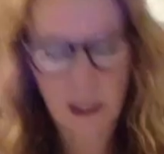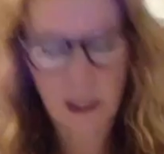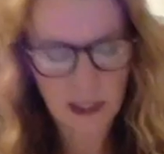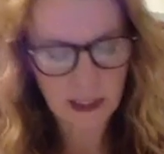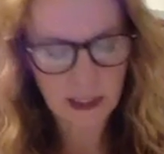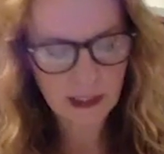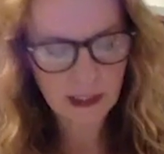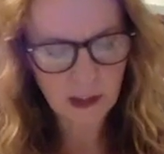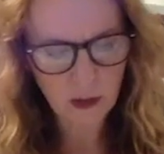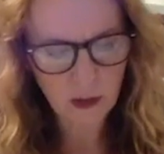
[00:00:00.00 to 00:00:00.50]

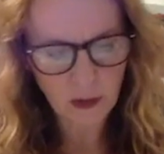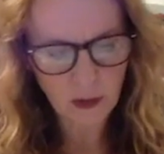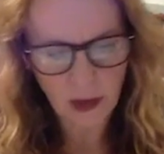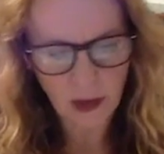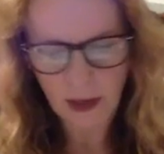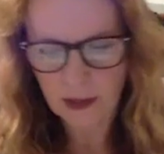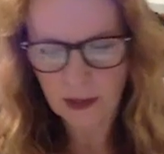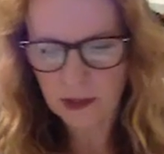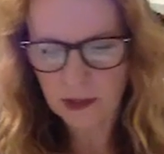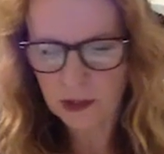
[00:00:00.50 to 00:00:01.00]
Let's go
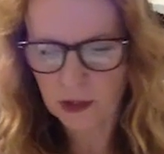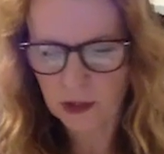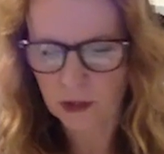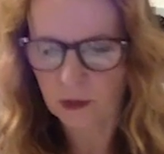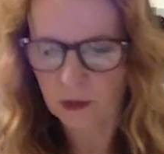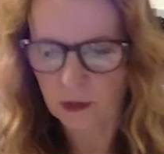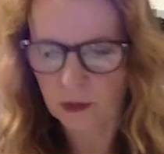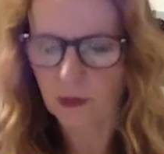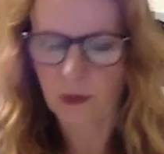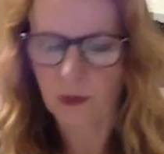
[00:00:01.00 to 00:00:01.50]
on
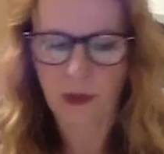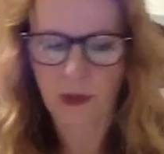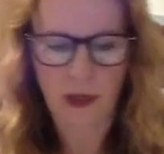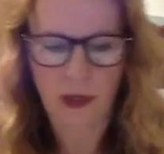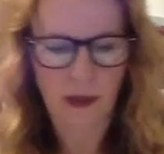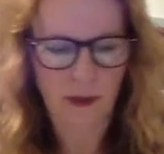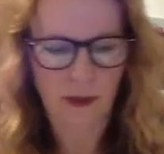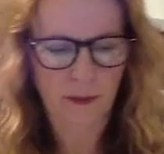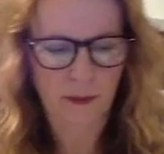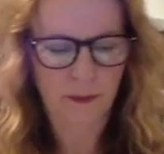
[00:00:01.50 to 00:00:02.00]
to
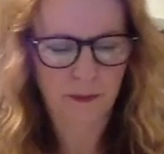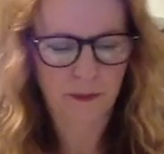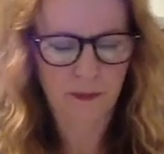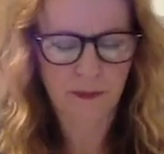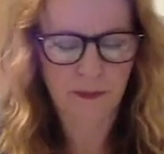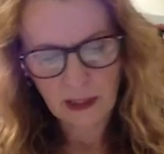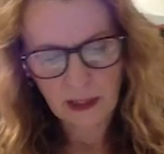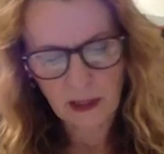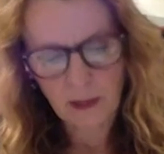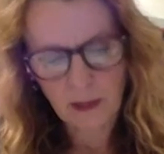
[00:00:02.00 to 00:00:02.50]

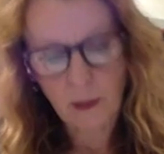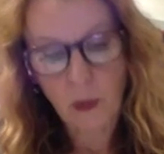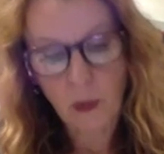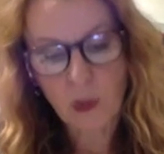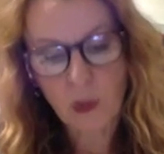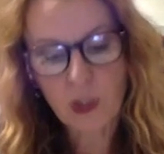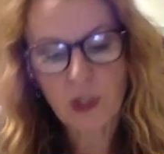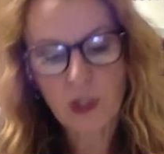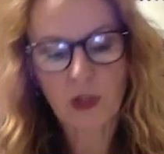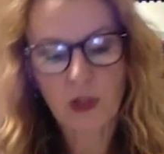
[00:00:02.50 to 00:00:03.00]
the
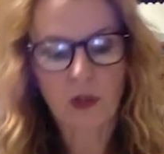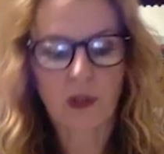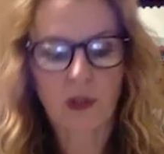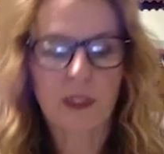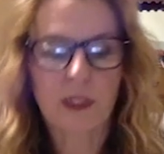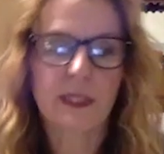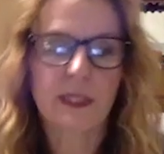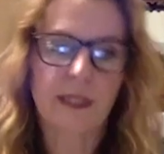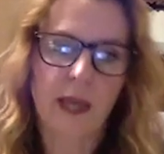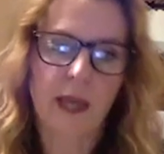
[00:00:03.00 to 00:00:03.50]
emotional
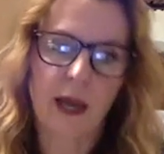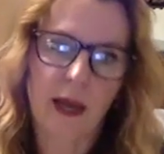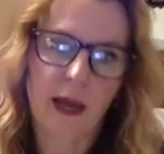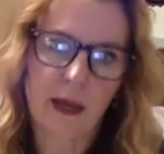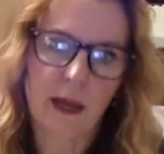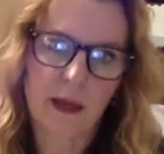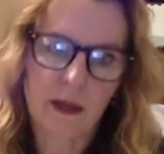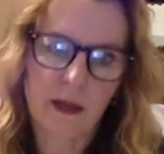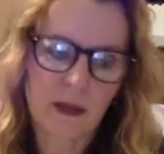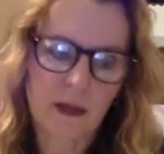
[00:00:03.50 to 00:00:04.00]

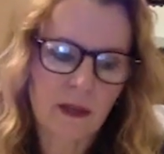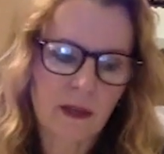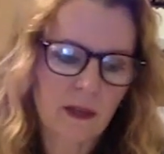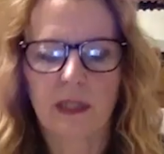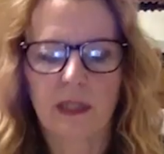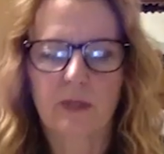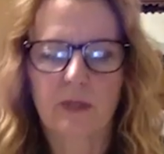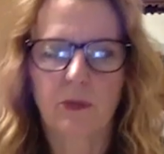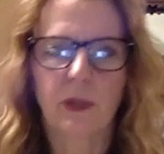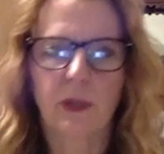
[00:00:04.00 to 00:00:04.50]
side.
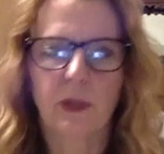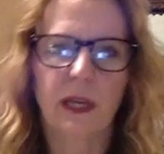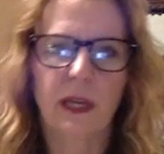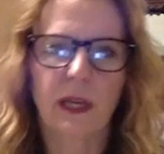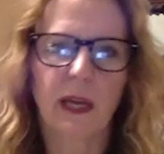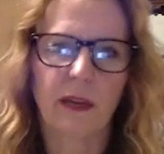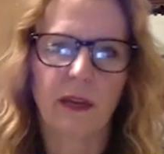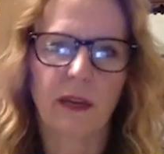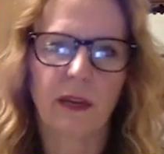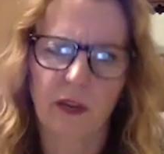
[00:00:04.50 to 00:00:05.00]
It's really
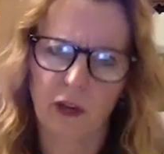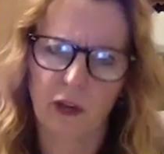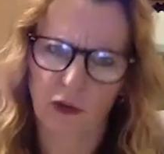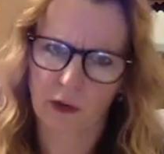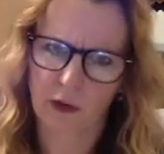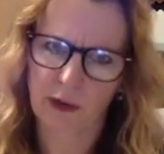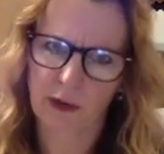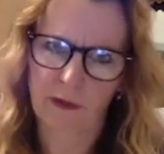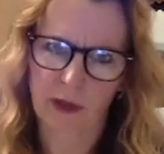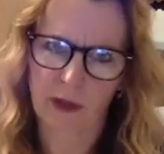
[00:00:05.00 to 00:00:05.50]
kind of a
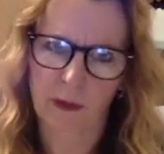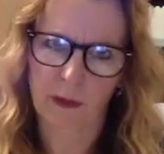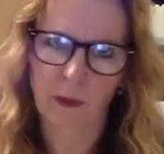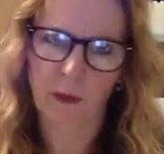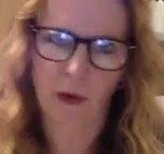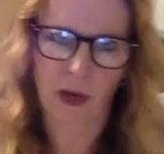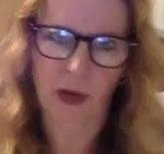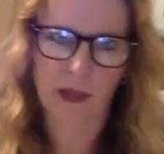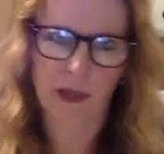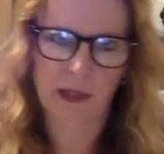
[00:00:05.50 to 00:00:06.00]
grieving
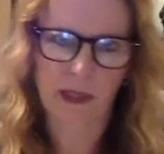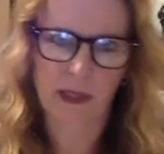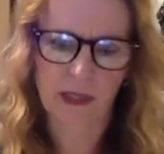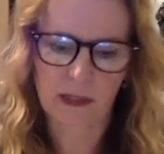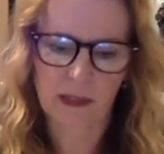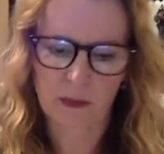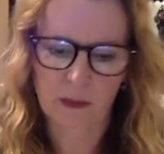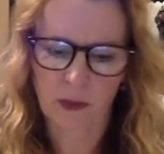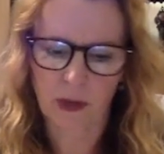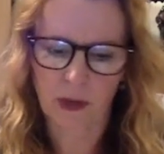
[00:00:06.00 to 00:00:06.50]

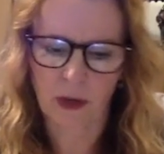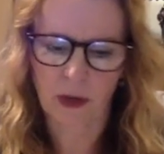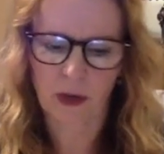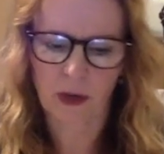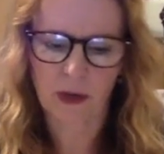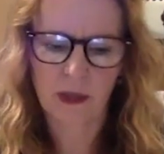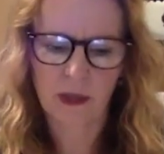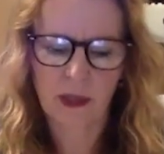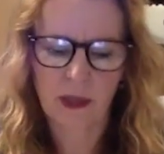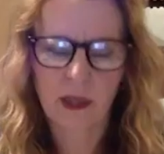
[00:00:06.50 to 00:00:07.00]
process where
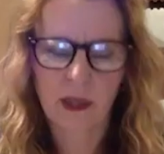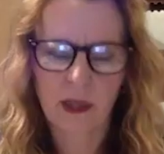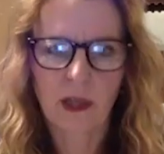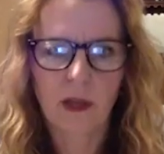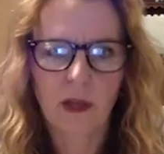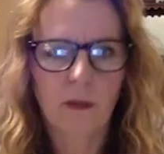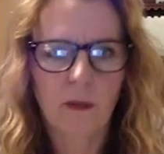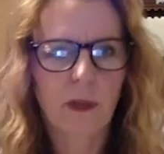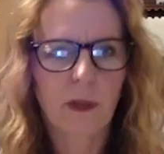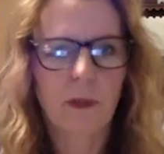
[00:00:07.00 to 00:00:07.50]

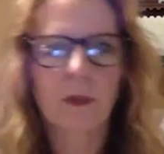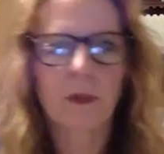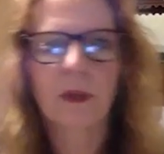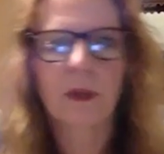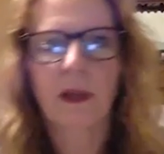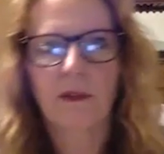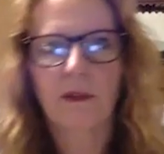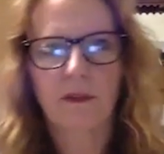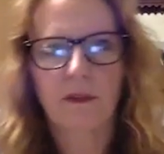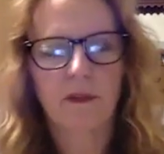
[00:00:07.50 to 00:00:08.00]
people
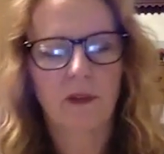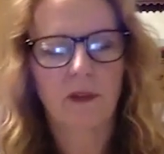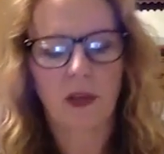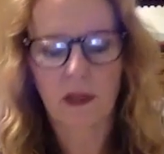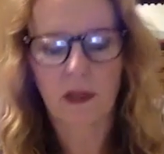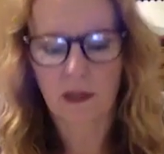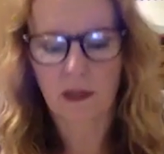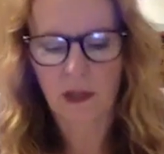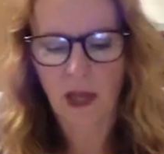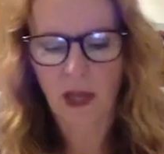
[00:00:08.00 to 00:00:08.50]
have
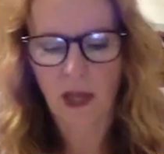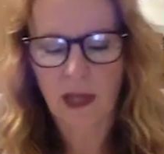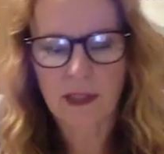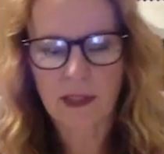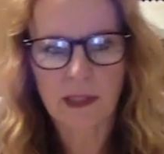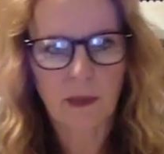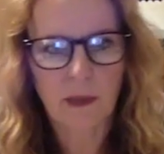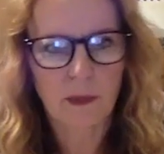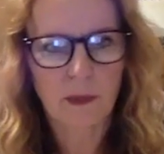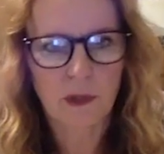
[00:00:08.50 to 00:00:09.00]

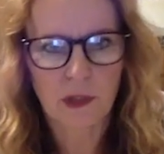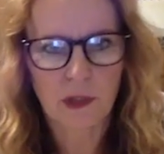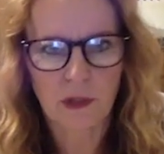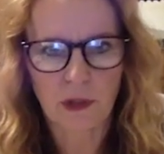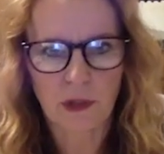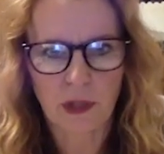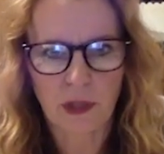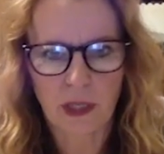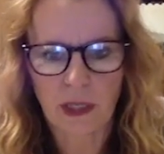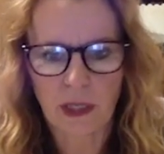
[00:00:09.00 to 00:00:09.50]
lost
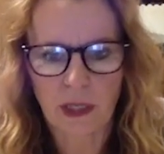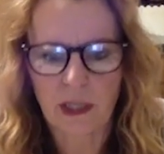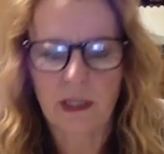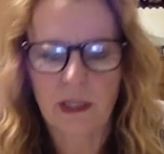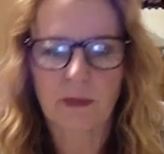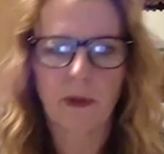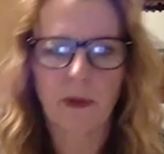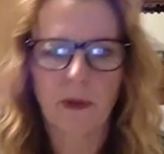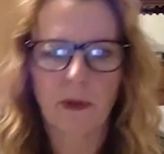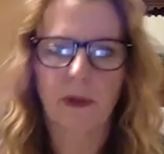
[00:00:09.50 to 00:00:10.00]
opportunities.
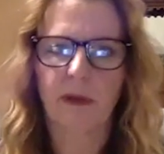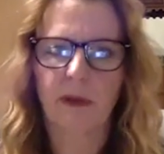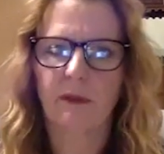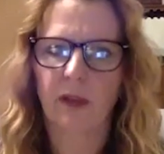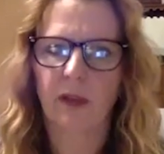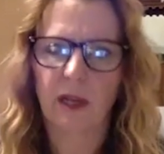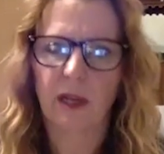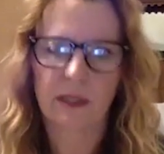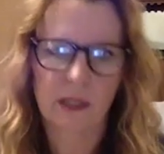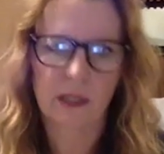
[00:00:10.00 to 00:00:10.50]
Maybe they've
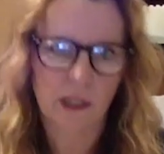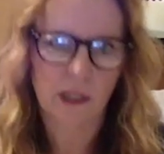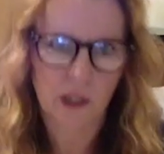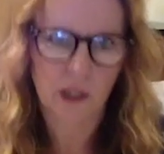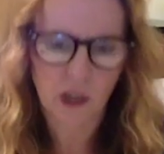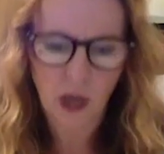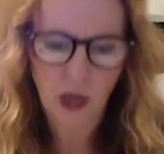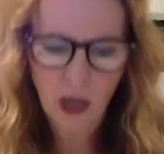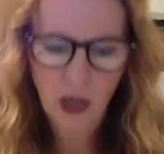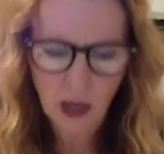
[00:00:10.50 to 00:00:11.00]
lost a
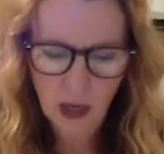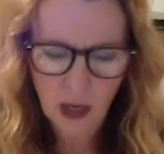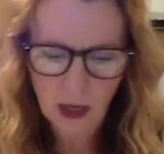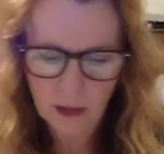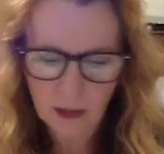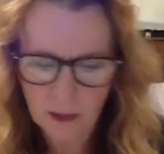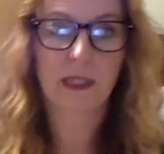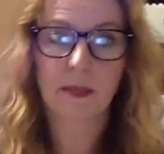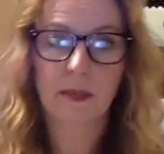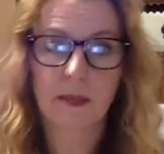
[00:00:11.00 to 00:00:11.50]

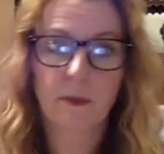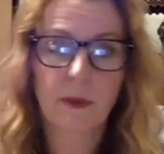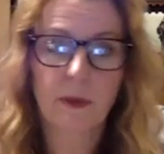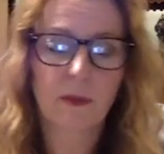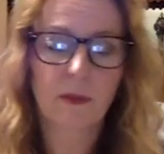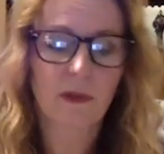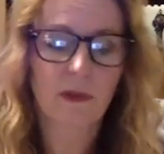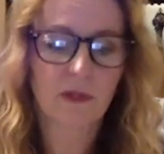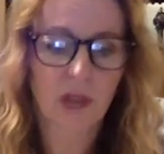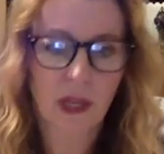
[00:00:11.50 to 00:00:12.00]
job. Some people
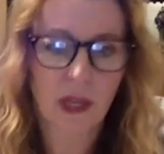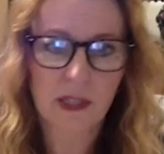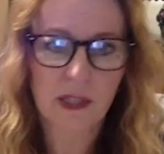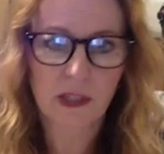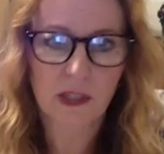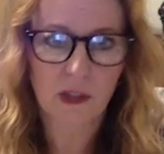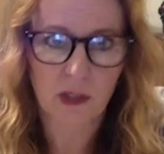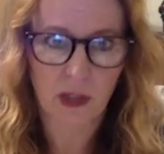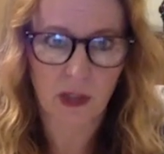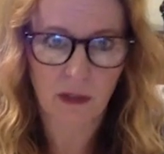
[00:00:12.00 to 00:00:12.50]
have lost
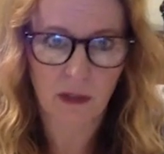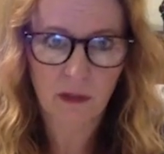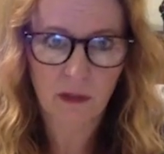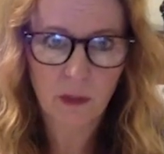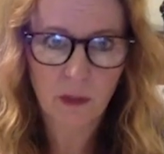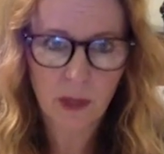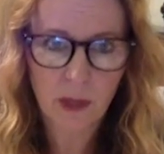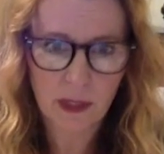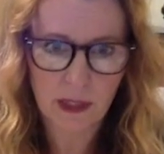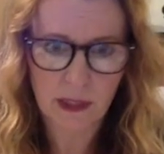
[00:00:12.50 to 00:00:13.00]
their loved
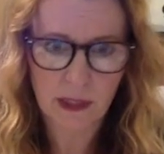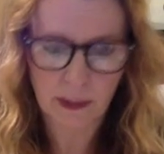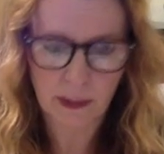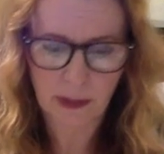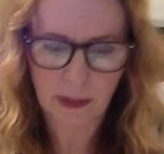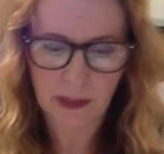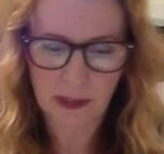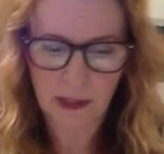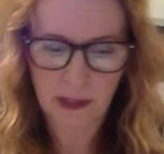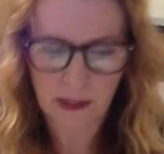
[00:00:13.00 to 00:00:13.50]
ones
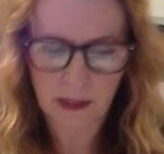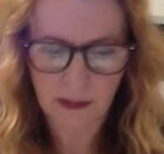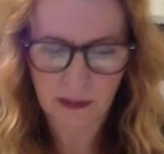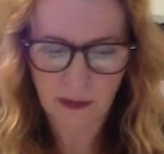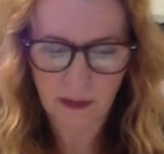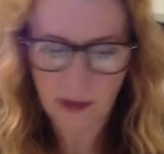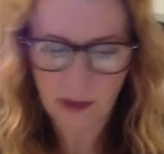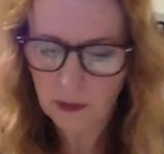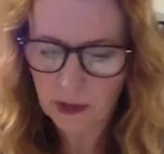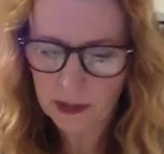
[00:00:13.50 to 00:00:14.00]
because of this
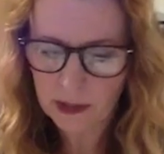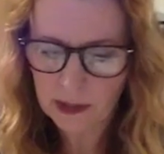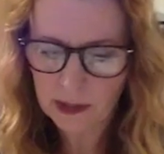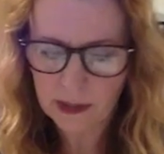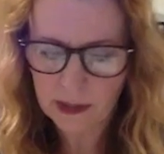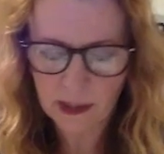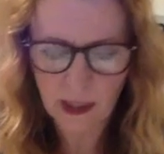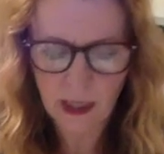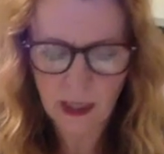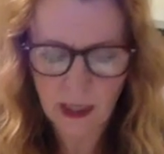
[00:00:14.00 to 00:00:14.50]

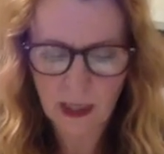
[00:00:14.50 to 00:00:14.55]
virus.